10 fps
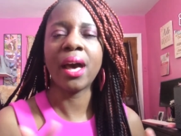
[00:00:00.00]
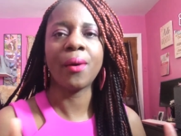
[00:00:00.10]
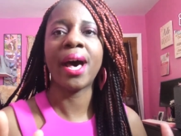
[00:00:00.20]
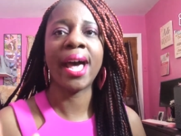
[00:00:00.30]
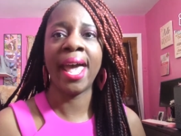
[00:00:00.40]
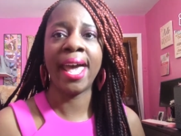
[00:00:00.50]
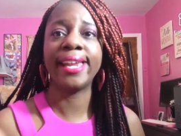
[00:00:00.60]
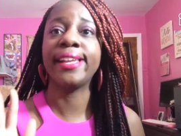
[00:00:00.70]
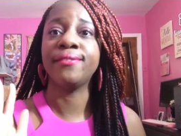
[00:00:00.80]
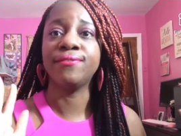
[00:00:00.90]
how I
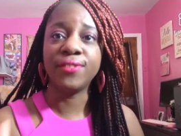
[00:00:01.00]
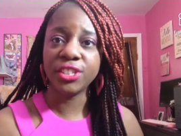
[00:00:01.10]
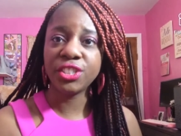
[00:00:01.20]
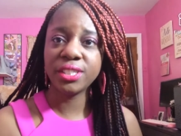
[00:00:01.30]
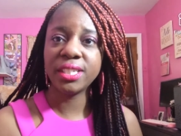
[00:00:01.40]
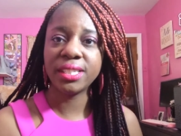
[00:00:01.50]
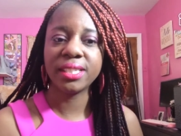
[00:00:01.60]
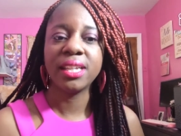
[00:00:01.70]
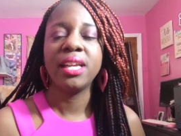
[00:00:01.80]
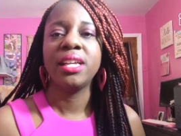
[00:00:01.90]
had envisioned
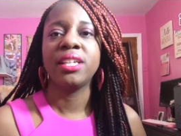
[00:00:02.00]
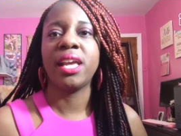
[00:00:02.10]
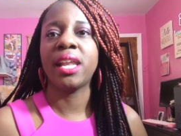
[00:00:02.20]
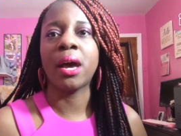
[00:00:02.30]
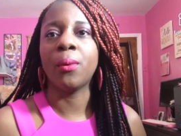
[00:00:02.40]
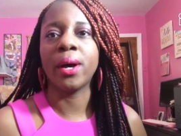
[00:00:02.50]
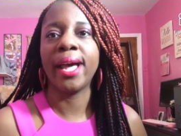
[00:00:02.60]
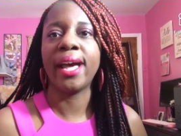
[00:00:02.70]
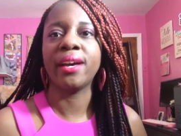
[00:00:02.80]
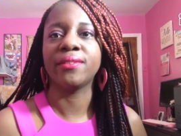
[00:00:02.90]
it. And I
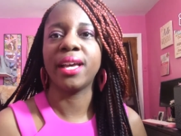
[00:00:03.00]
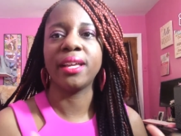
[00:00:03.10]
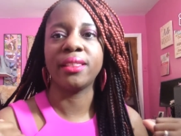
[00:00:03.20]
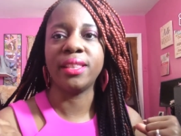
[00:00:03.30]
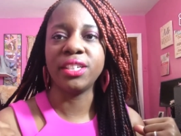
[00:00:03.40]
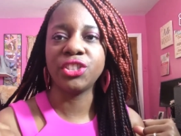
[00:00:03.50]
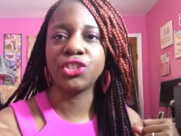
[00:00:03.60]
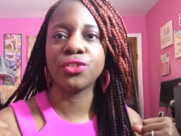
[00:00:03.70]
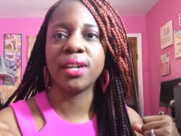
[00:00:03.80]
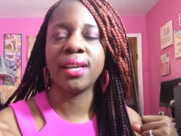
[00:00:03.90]
will have like
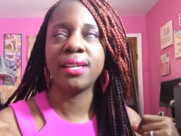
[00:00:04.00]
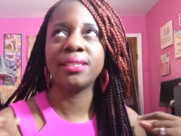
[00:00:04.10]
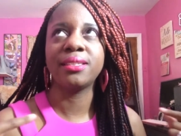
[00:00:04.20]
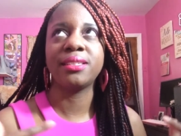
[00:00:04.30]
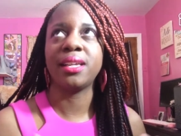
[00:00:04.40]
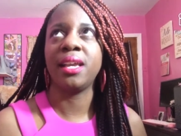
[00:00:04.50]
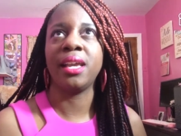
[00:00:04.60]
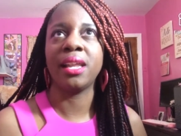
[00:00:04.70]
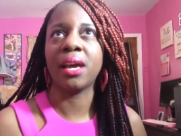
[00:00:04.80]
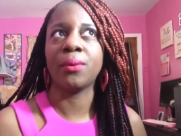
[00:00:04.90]
this dress,
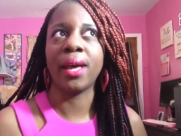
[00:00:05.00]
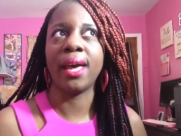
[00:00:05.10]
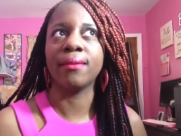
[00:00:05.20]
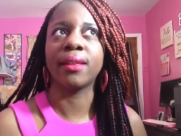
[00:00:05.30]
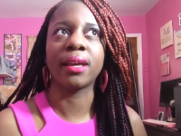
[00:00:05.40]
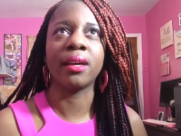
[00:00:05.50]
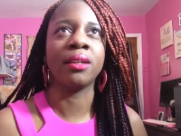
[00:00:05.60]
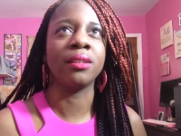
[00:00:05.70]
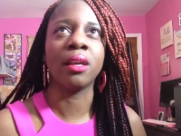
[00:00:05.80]
and I will have like